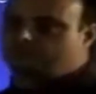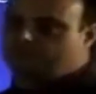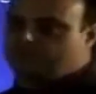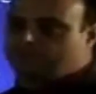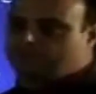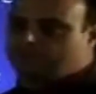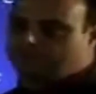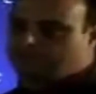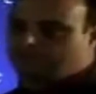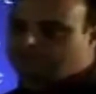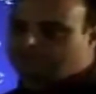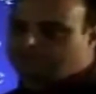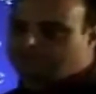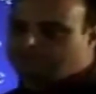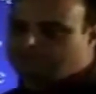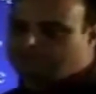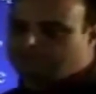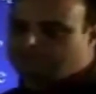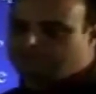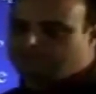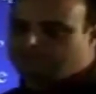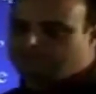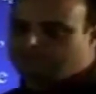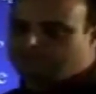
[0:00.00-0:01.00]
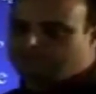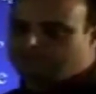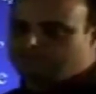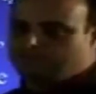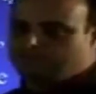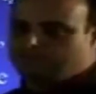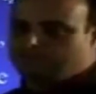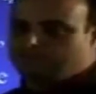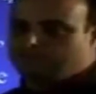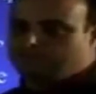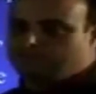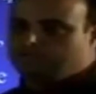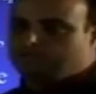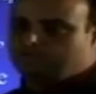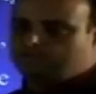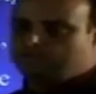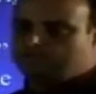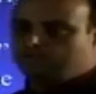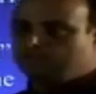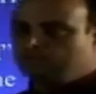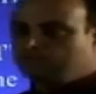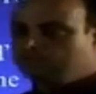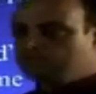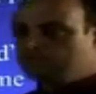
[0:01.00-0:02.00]
frame from
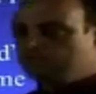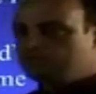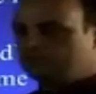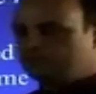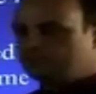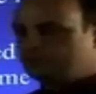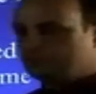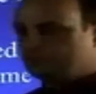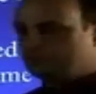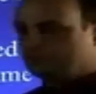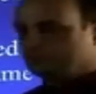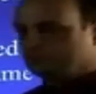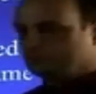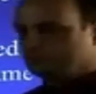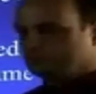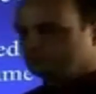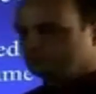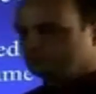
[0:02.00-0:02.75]
some original film.